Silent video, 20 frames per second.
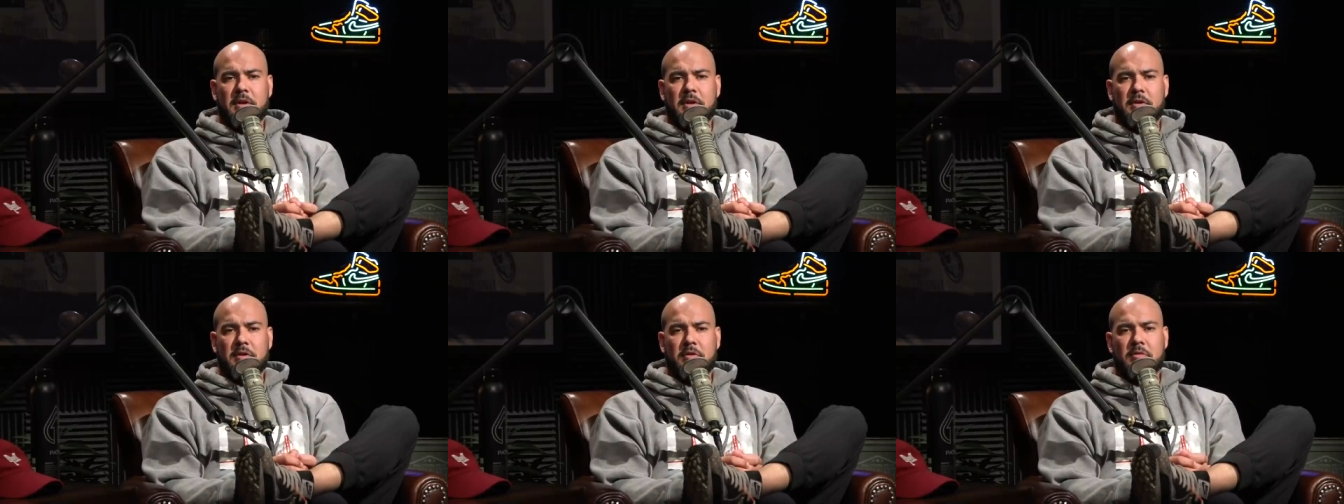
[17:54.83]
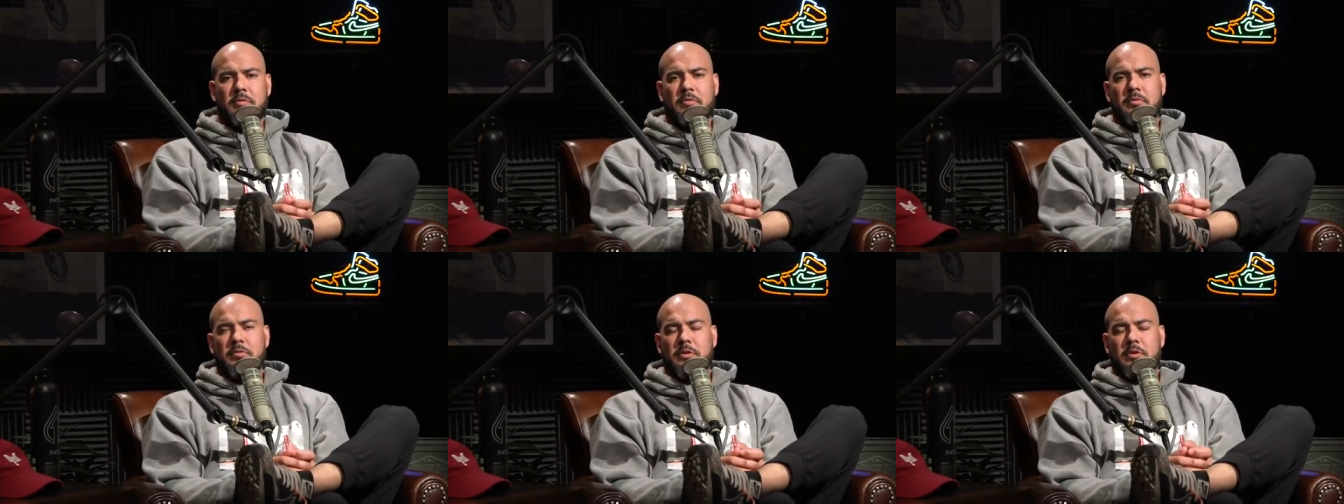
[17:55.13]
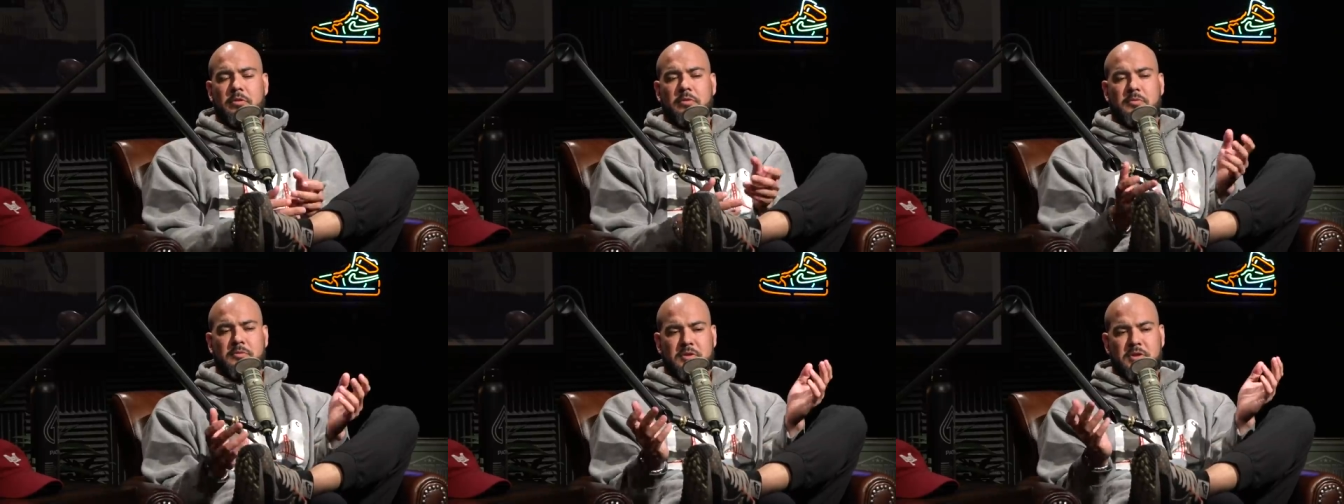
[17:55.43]

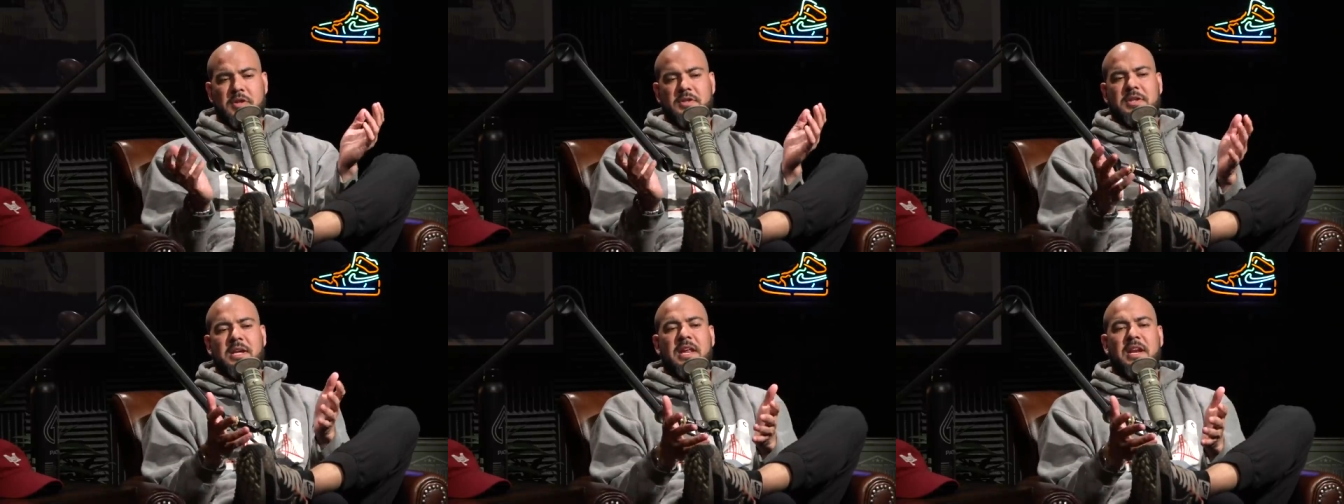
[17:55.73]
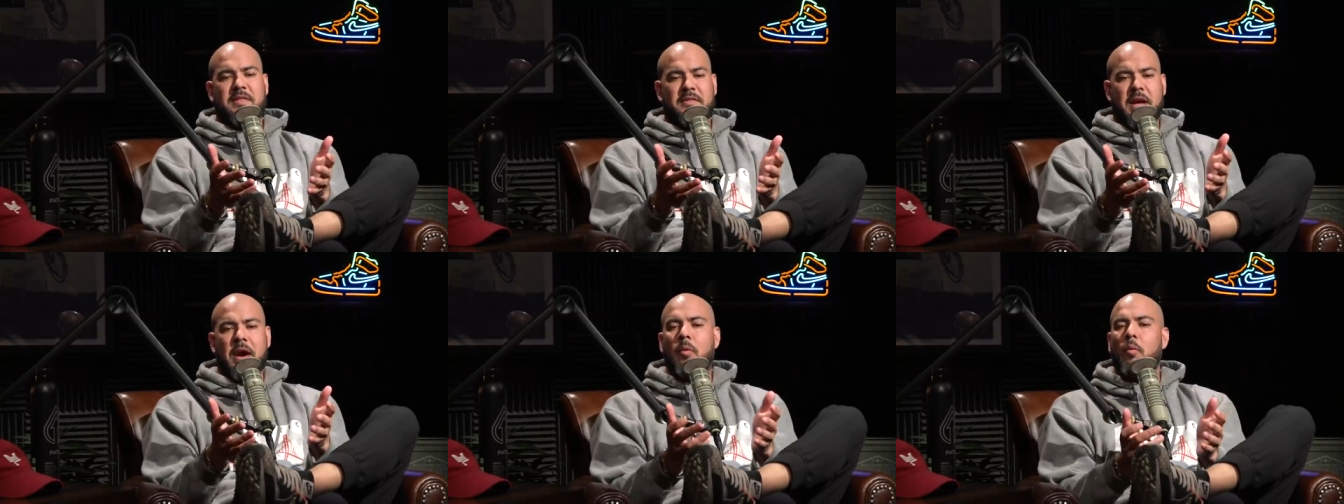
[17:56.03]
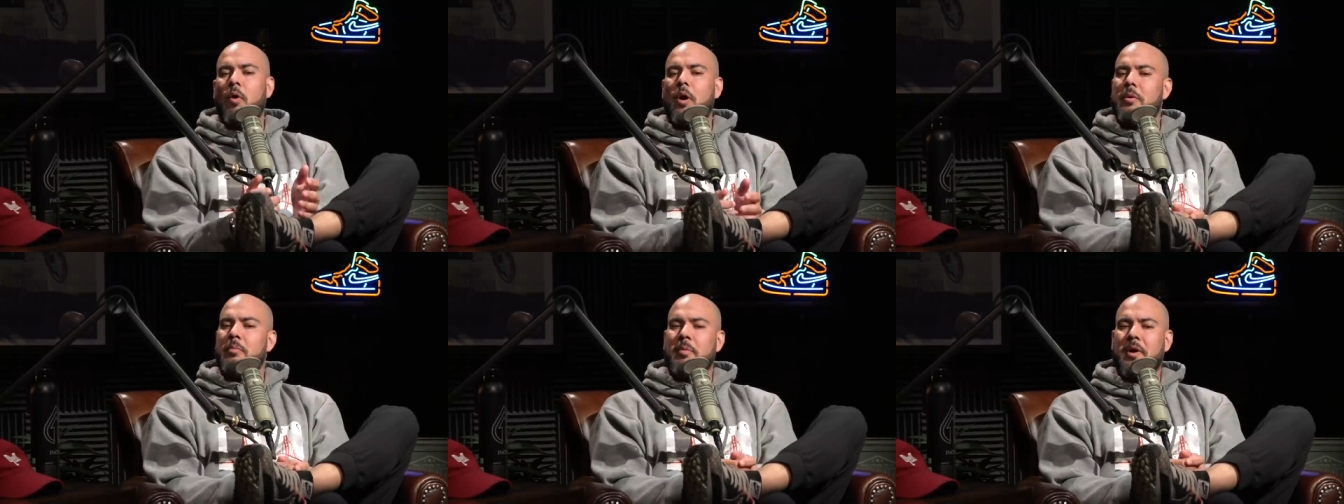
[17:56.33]
you're just hitting that
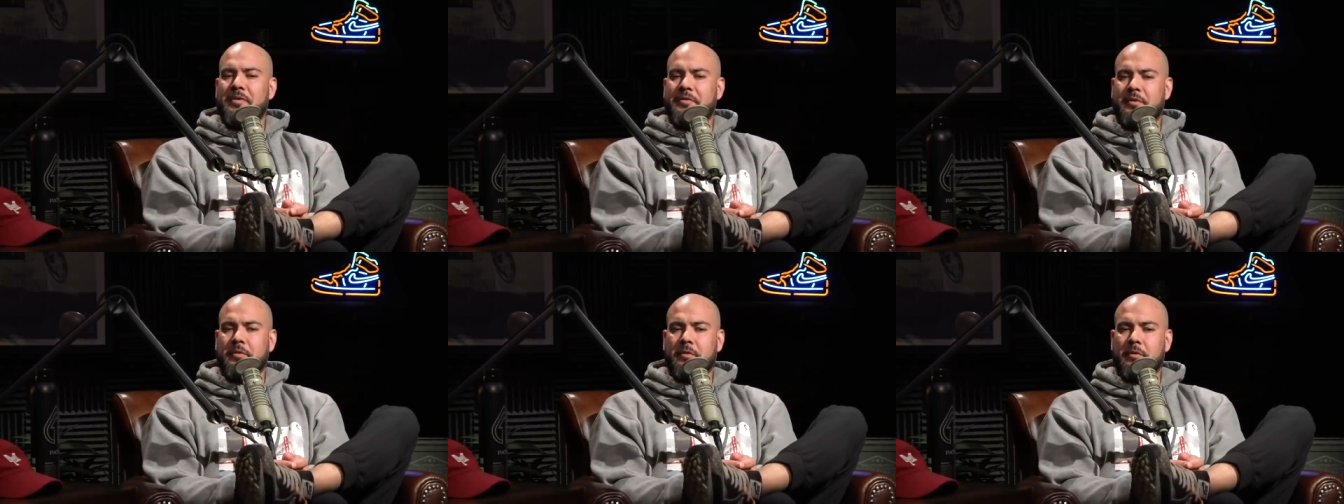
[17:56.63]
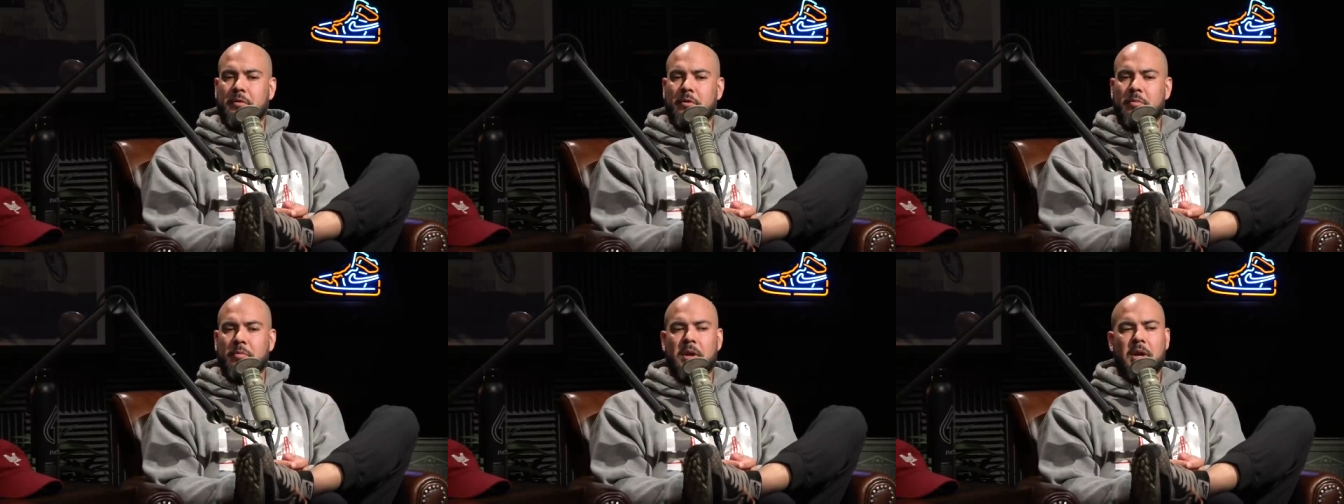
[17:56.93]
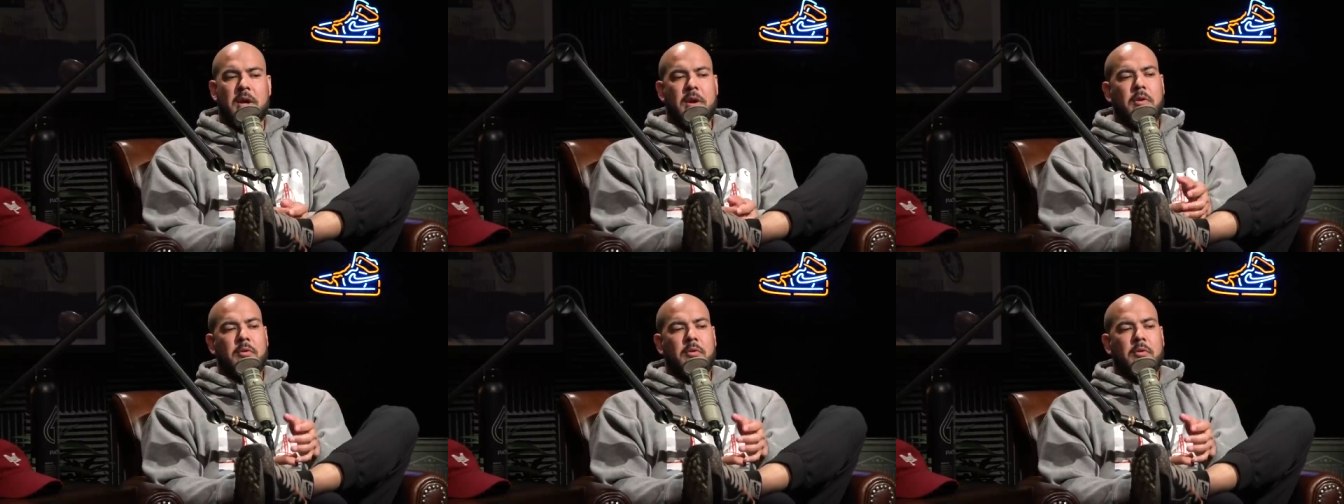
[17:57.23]
one muscle group.